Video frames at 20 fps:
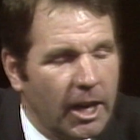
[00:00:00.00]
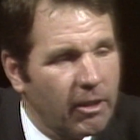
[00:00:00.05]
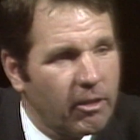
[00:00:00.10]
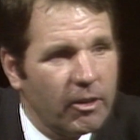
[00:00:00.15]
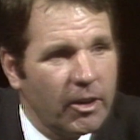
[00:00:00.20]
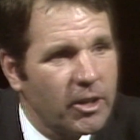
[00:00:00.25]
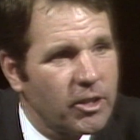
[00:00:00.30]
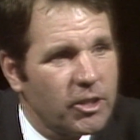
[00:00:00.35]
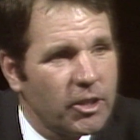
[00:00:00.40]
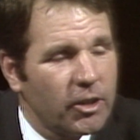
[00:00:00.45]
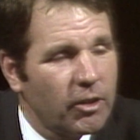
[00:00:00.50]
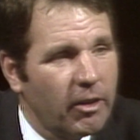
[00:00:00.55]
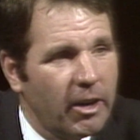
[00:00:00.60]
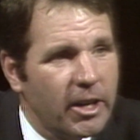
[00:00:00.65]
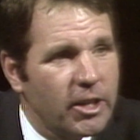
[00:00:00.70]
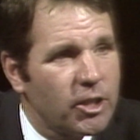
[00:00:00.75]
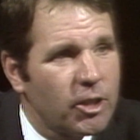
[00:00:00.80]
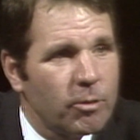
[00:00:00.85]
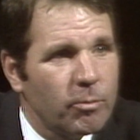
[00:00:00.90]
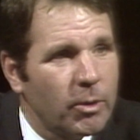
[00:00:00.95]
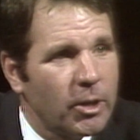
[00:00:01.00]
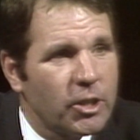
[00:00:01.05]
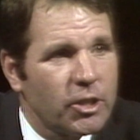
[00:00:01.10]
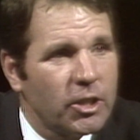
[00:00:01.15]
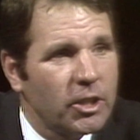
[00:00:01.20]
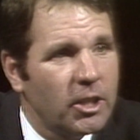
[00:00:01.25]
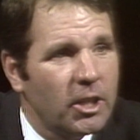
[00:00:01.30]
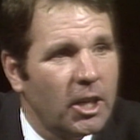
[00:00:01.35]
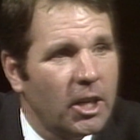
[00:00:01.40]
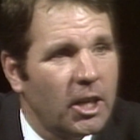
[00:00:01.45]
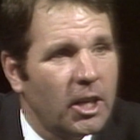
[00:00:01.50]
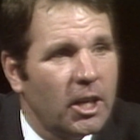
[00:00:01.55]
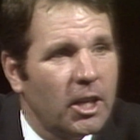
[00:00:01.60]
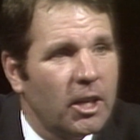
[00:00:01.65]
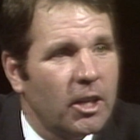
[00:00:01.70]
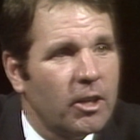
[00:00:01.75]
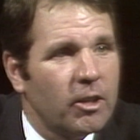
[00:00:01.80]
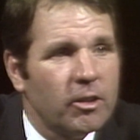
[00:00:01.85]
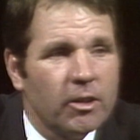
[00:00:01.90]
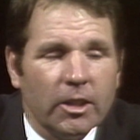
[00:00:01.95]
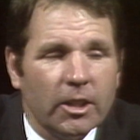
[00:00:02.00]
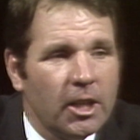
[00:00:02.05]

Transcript: of things in the Grace Commission that